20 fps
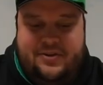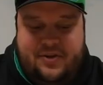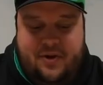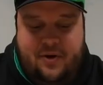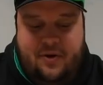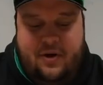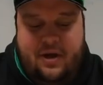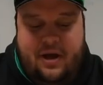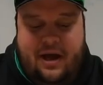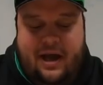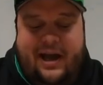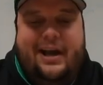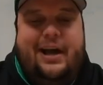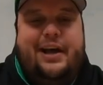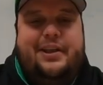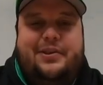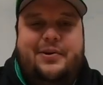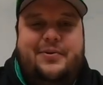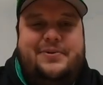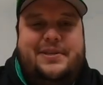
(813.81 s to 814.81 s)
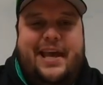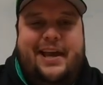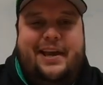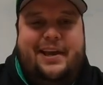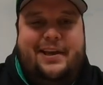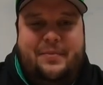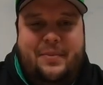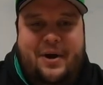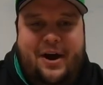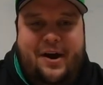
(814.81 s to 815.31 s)
So I got those
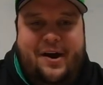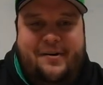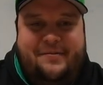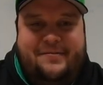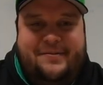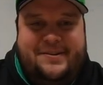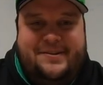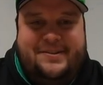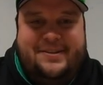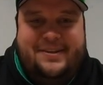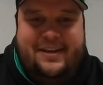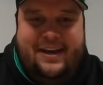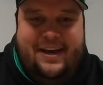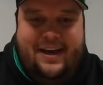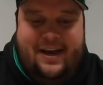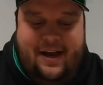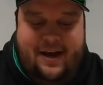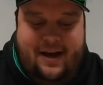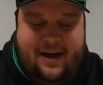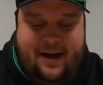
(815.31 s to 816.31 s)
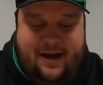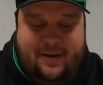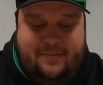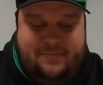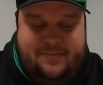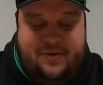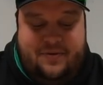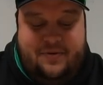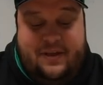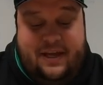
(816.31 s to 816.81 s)
hanging in my office.
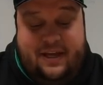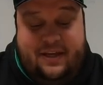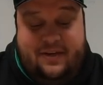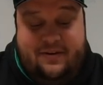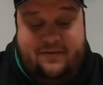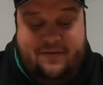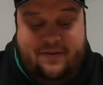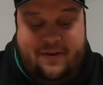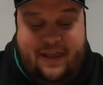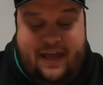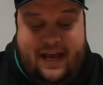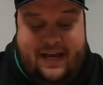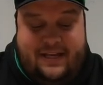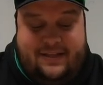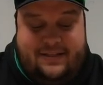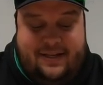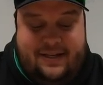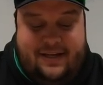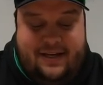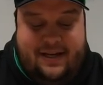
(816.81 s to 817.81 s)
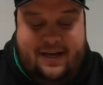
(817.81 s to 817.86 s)
So thank you for that.